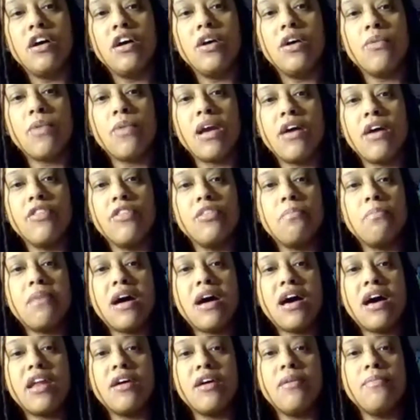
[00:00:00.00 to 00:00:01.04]
around the
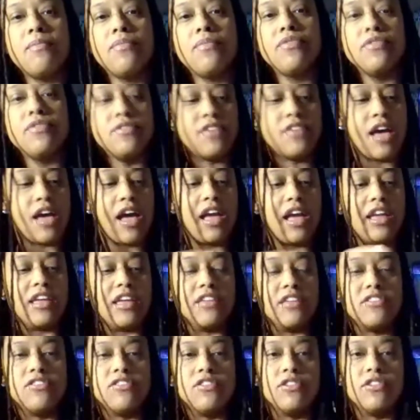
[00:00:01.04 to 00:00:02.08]
bottom, tying
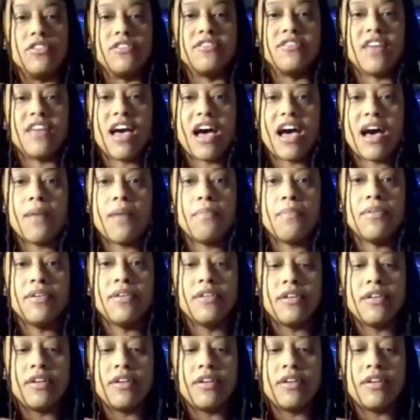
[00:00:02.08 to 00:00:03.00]
into the top